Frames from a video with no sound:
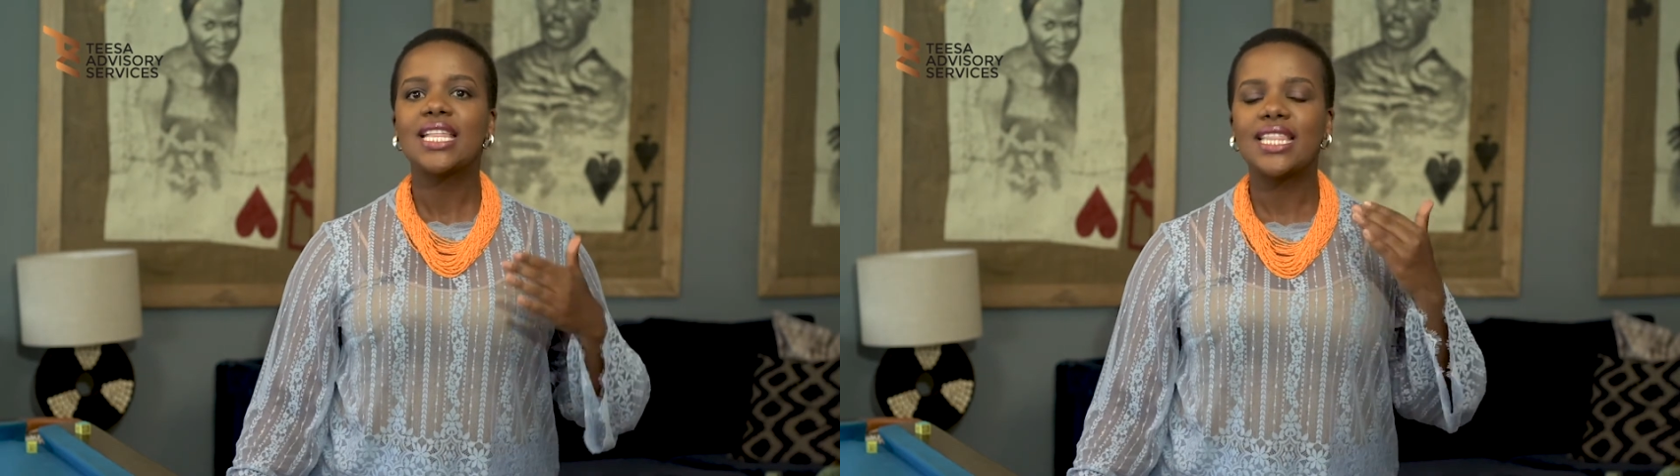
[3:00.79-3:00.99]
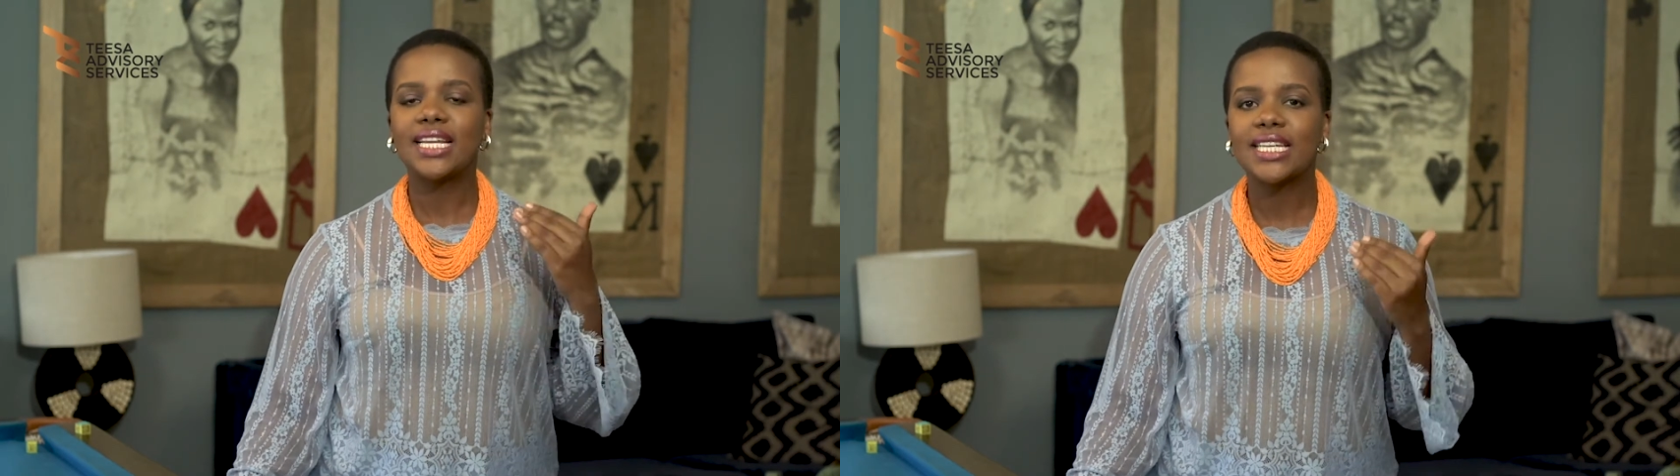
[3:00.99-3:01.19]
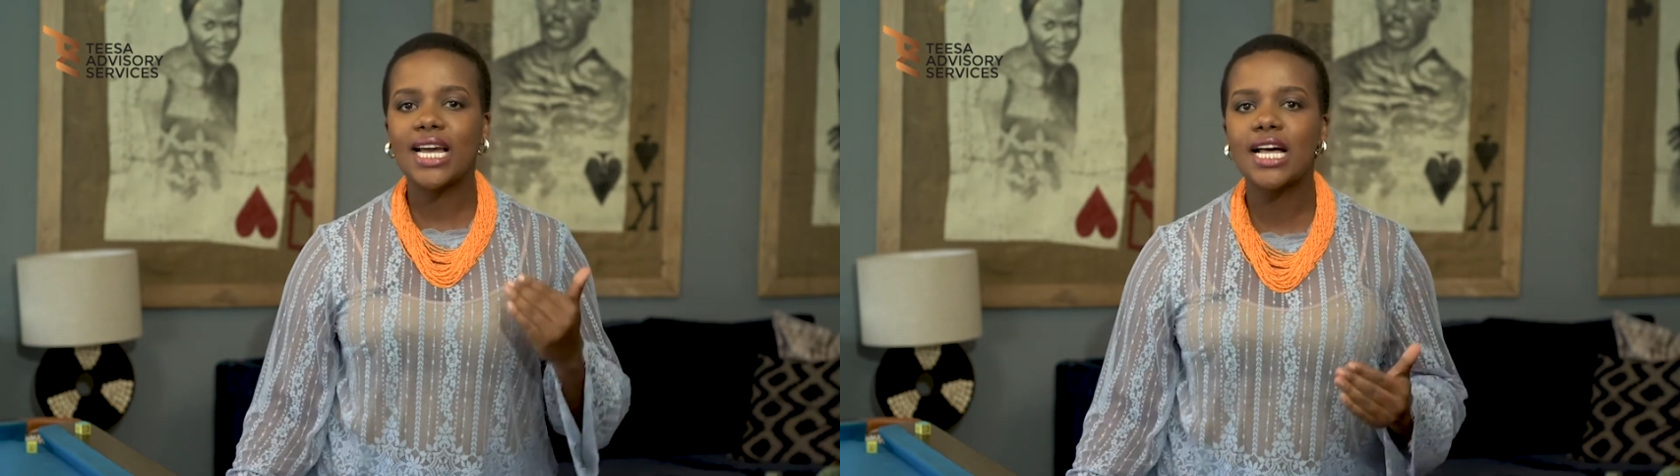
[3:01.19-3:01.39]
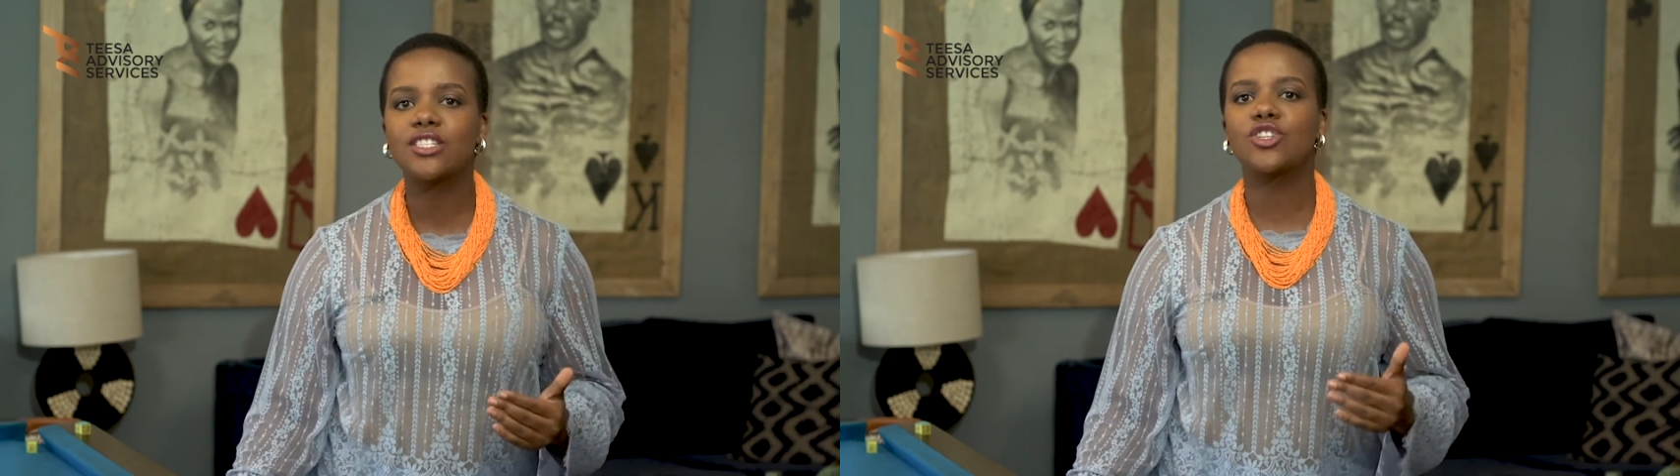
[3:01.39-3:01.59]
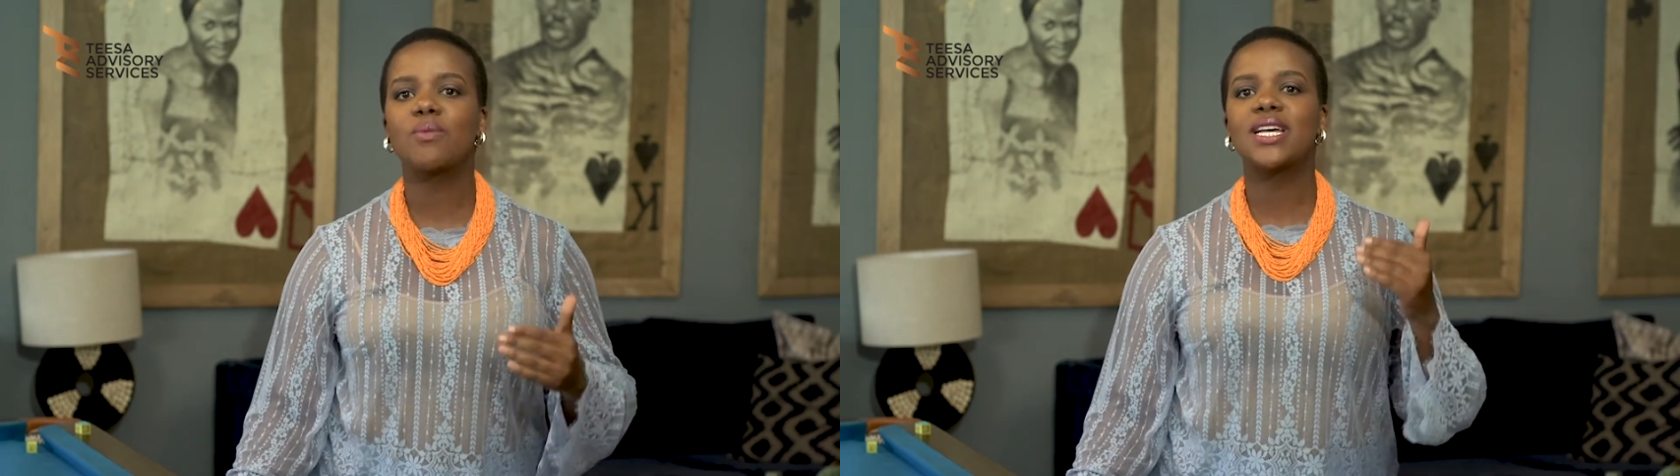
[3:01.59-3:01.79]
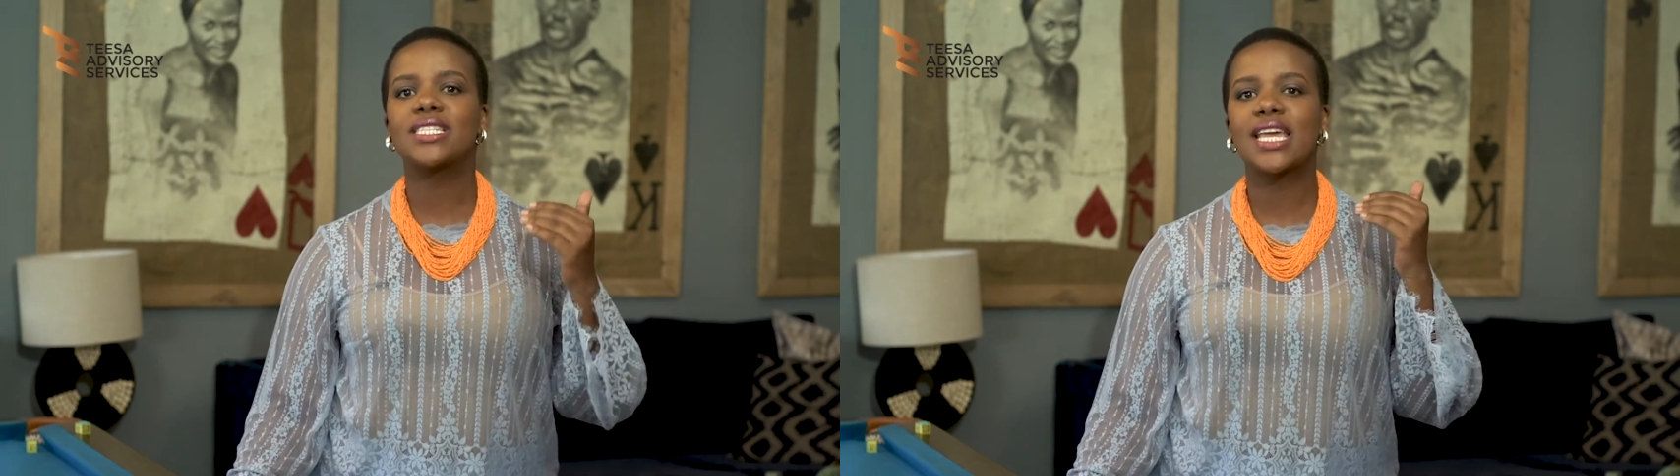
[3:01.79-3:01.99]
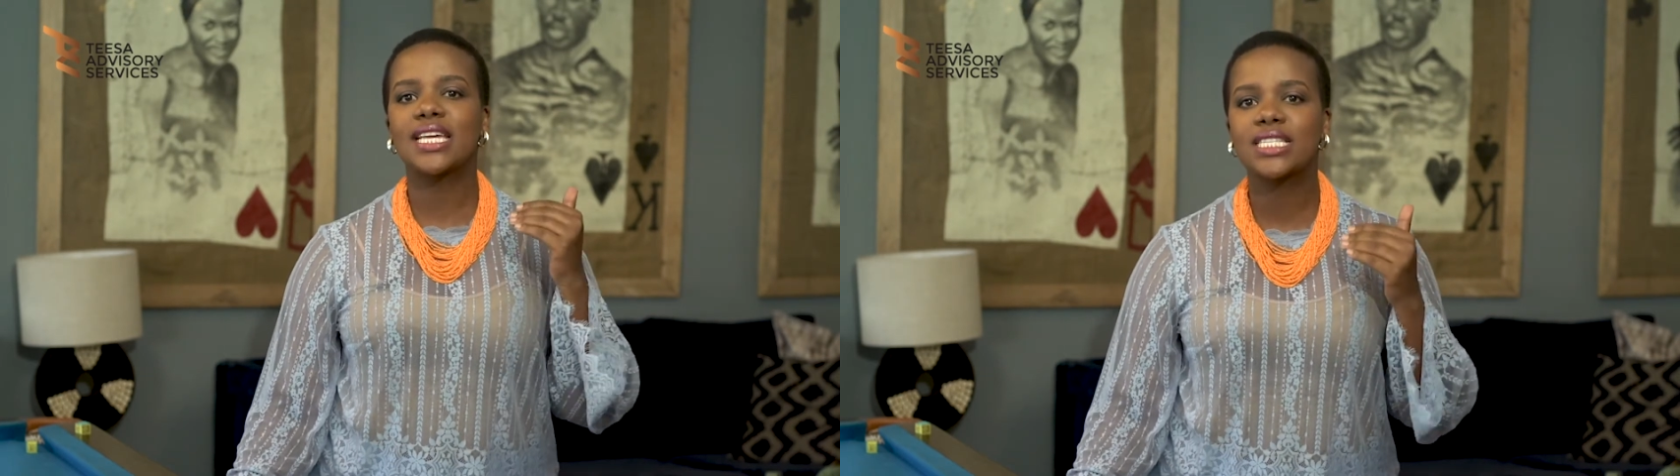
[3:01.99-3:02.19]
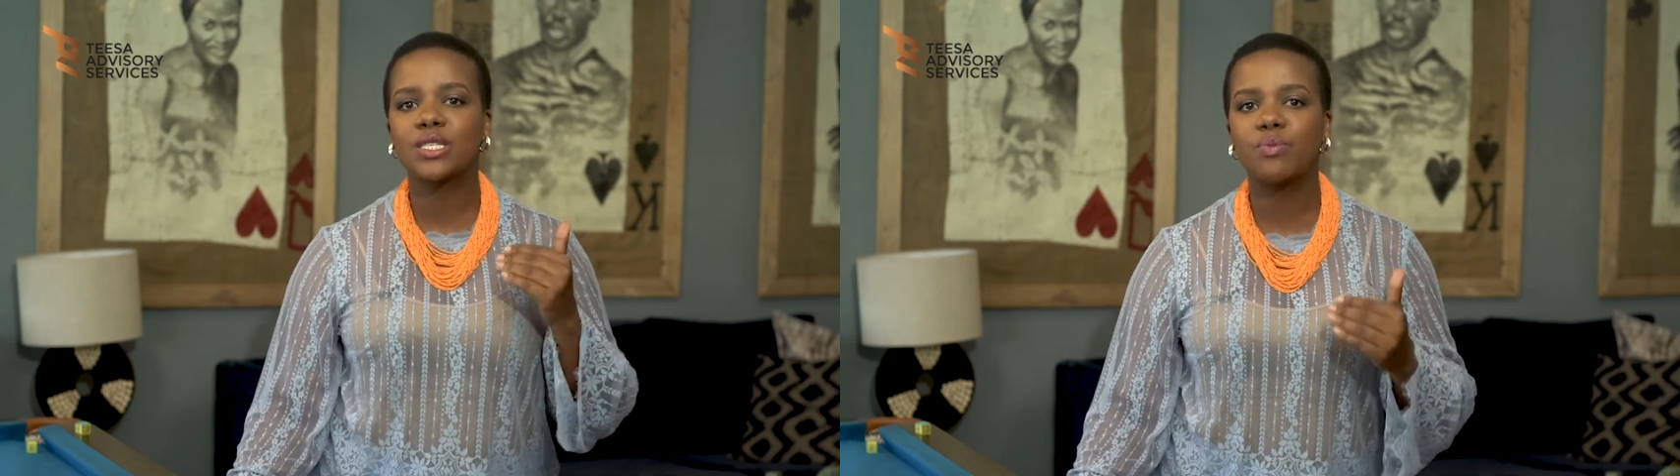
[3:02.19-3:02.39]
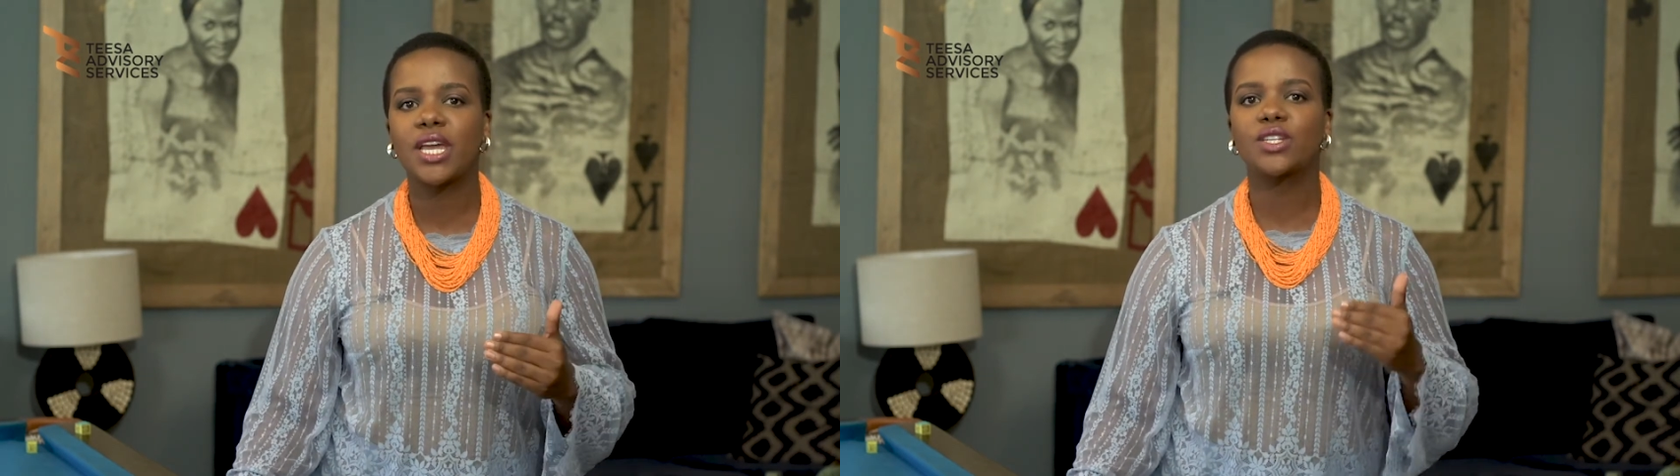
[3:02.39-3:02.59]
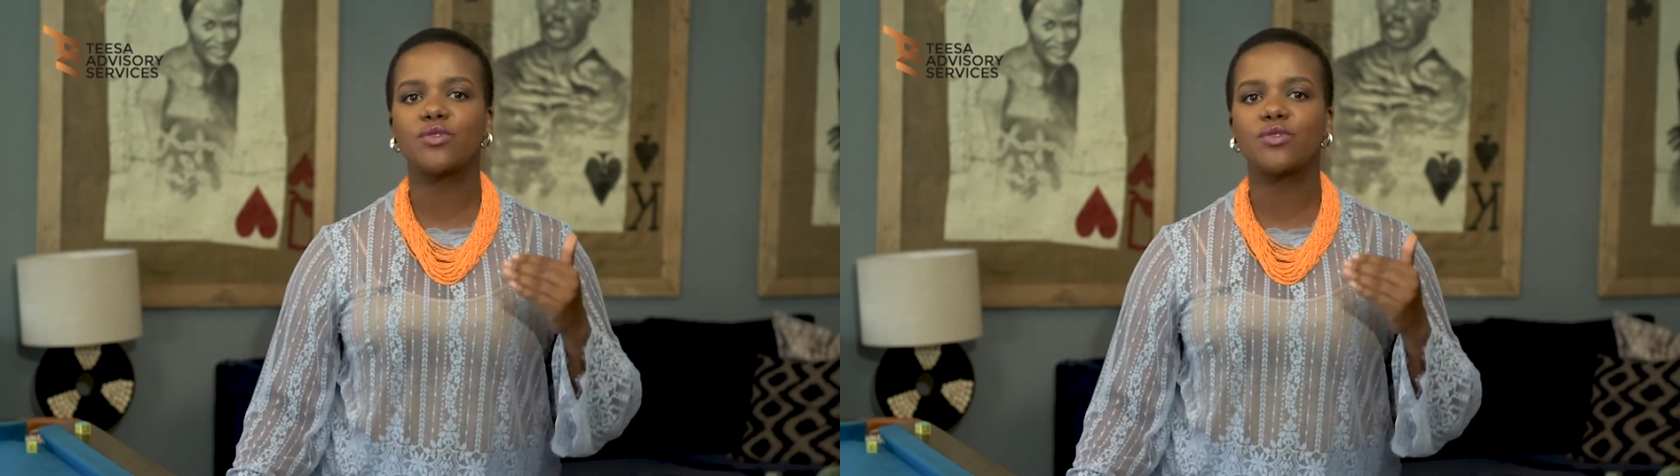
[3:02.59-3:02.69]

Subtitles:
that customers expect